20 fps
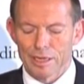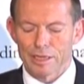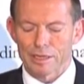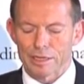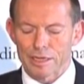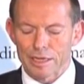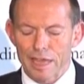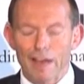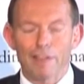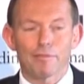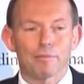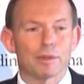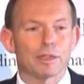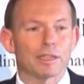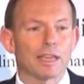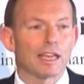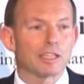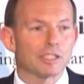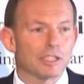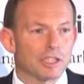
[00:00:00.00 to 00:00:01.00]
the
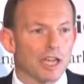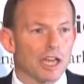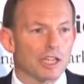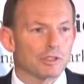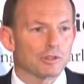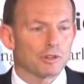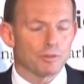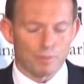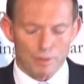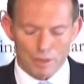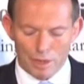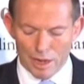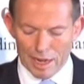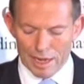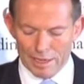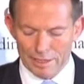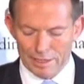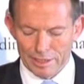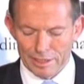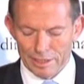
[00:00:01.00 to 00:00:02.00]
government has just
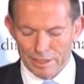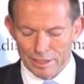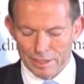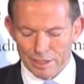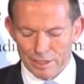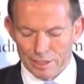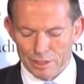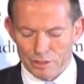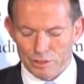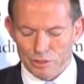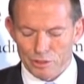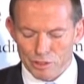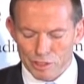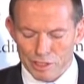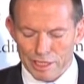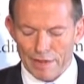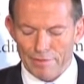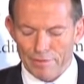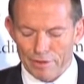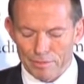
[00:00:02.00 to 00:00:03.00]
replied to
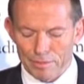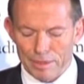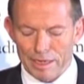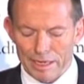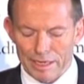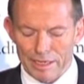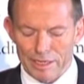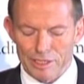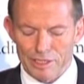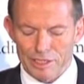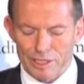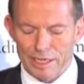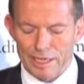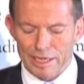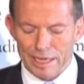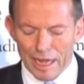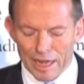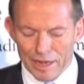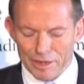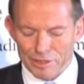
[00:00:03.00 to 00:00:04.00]
7 media
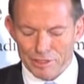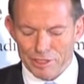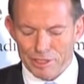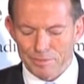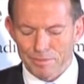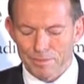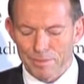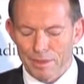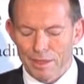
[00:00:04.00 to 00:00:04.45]
CEOs,